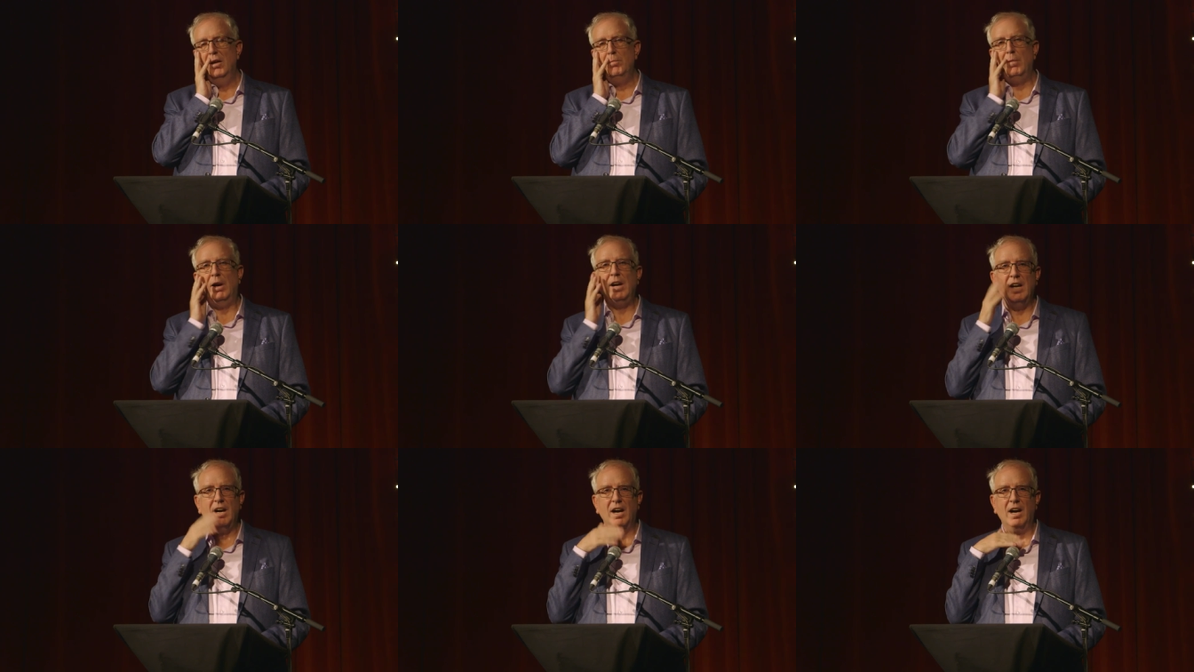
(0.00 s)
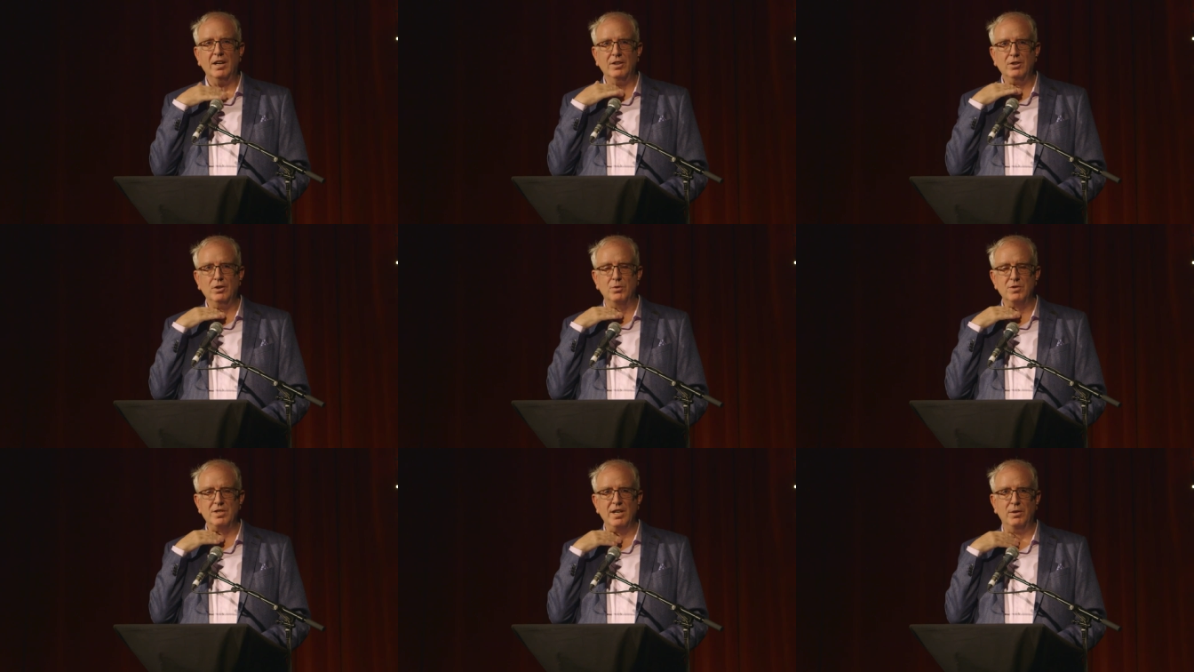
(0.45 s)
My
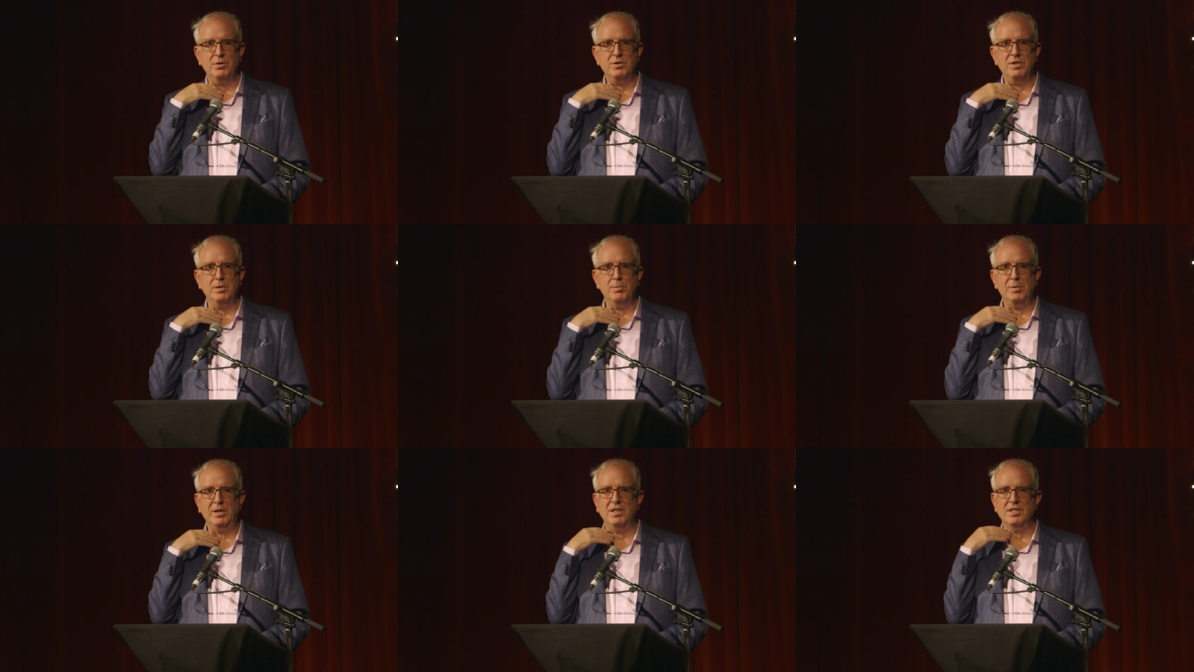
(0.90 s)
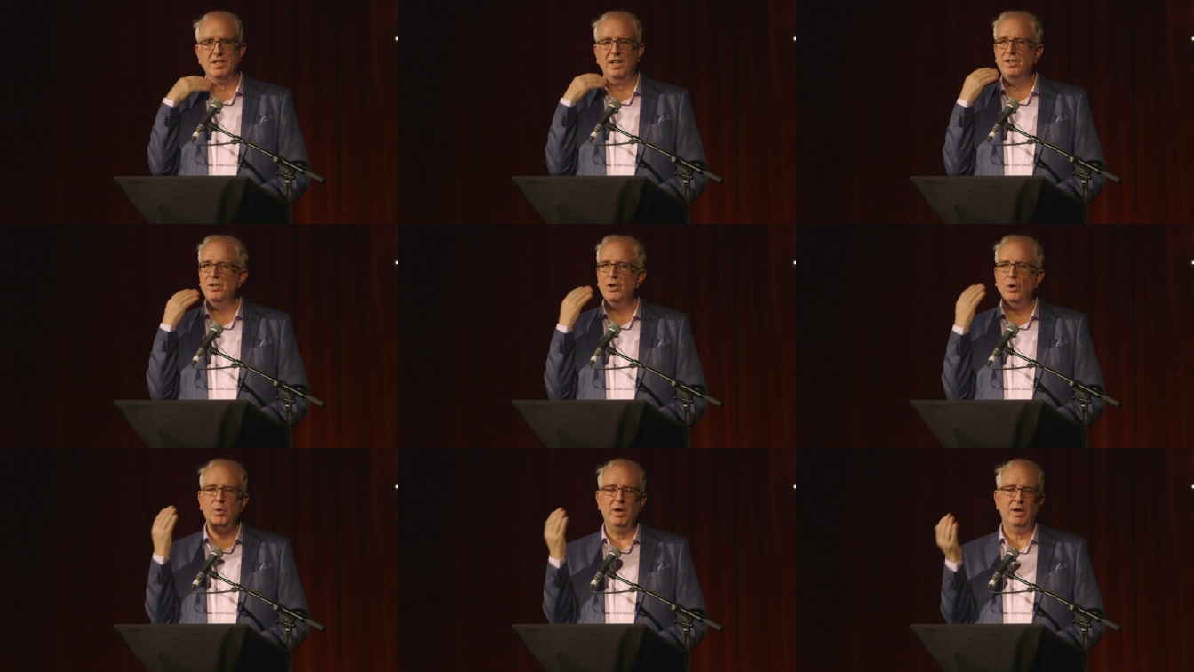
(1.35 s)
heart goes out to you because
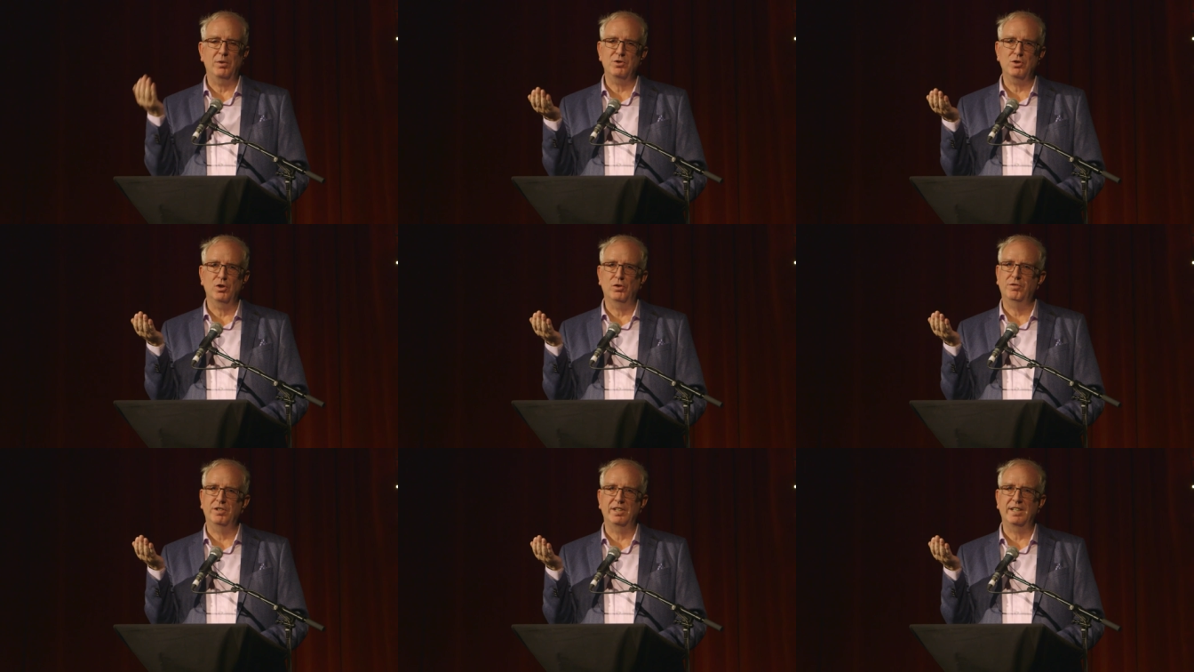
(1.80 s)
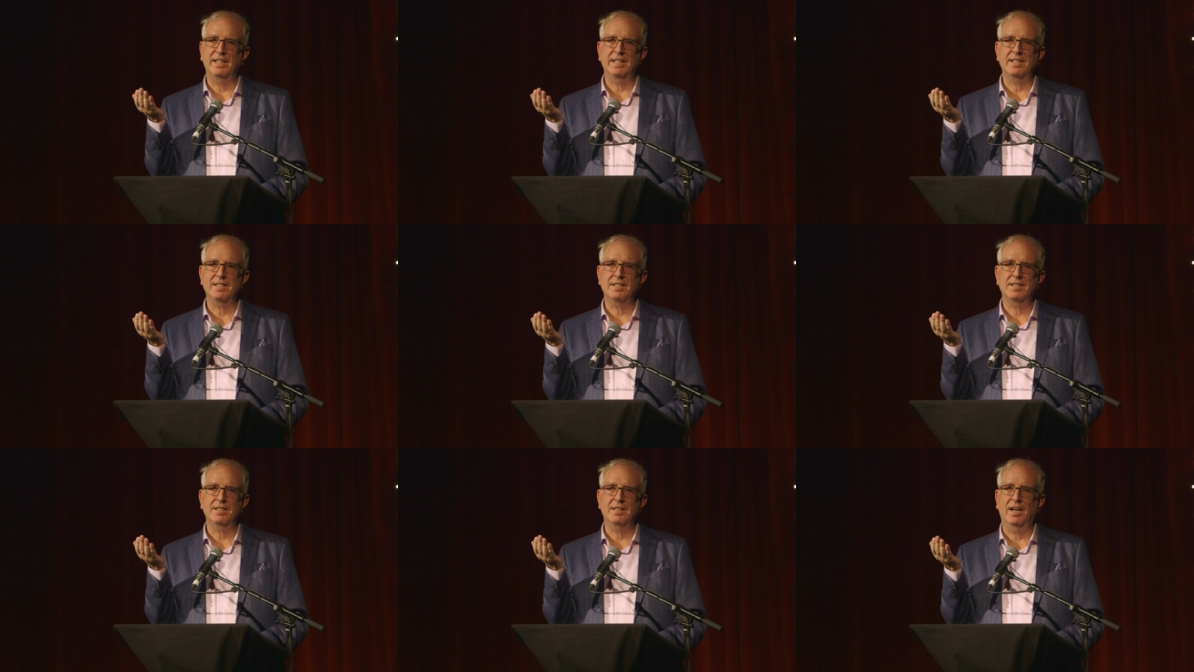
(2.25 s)
I know how tough it
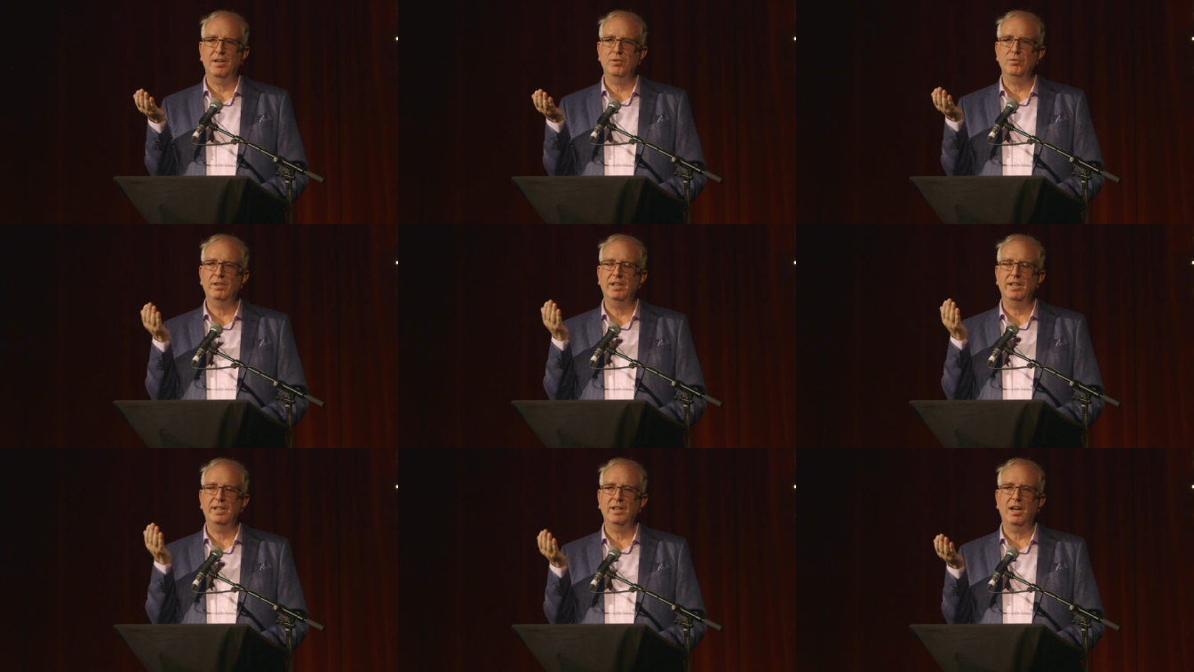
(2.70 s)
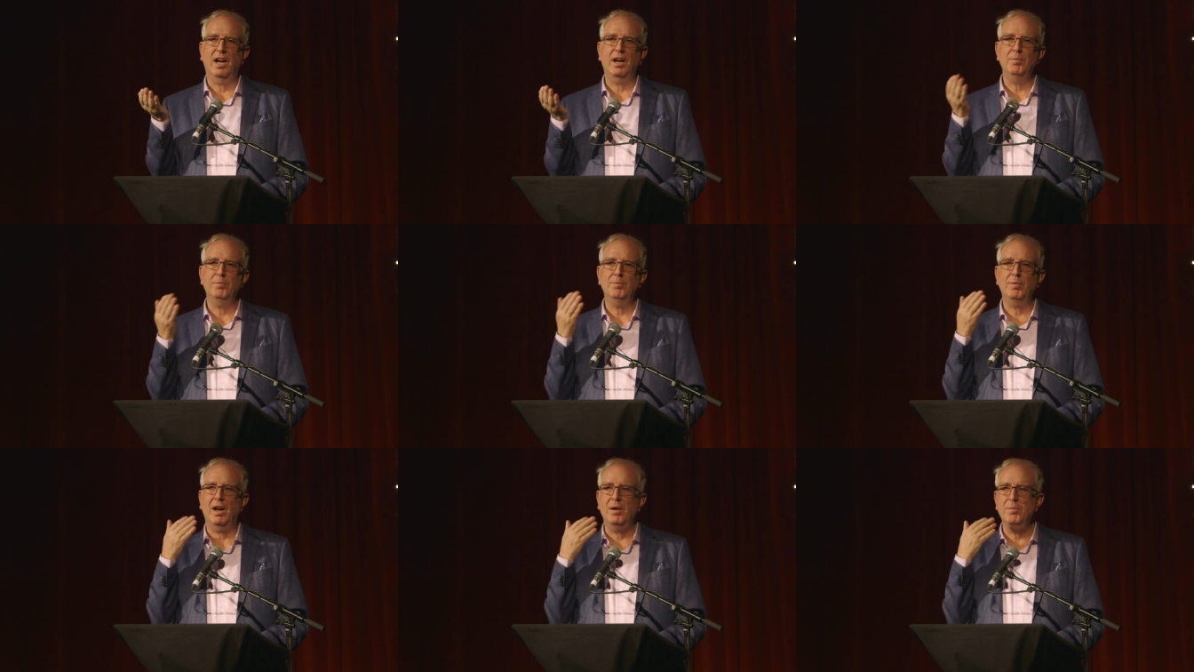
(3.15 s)
is. I really,
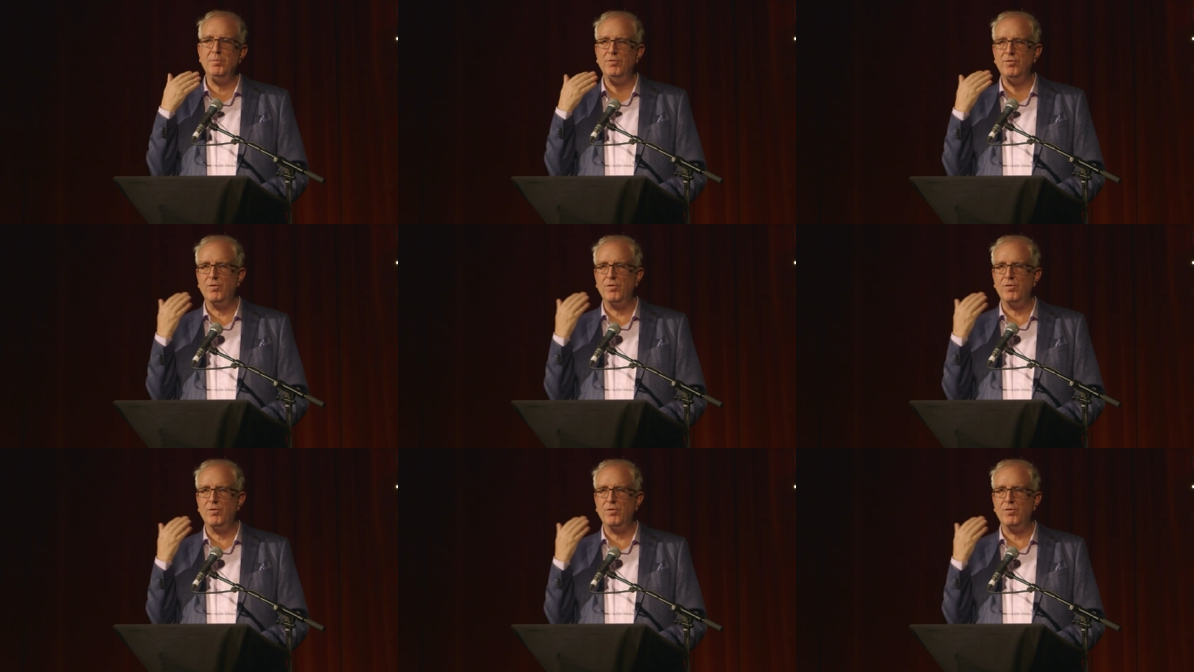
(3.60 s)
I'm, I'm